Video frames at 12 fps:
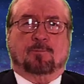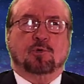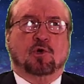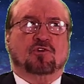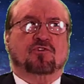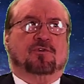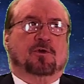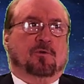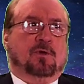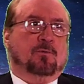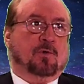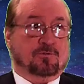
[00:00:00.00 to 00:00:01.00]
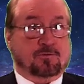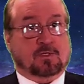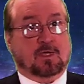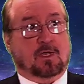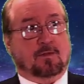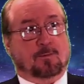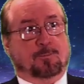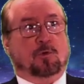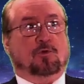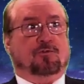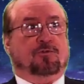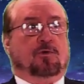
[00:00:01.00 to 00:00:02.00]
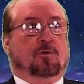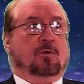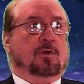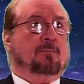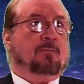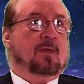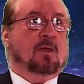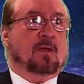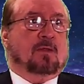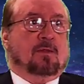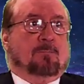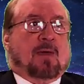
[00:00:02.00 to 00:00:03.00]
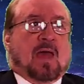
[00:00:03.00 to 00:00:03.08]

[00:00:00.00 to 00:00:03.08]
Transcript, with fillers: the push theory, once again, the push theory that